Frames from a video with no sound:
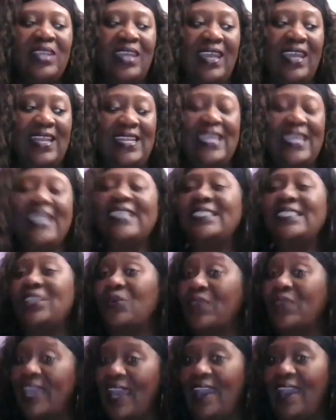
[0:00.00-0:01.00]
And he's
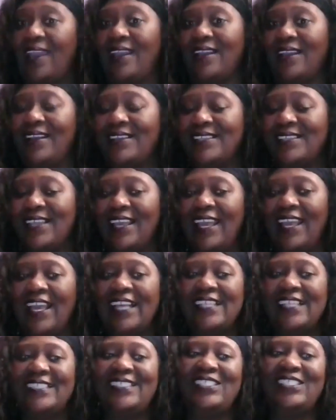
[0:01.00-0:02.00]
okay.
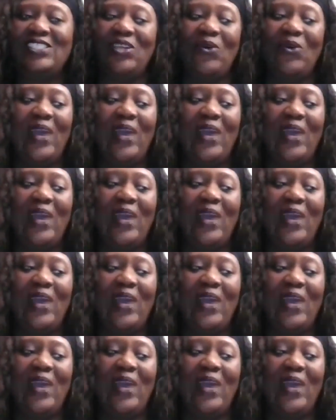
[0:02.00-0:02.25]
So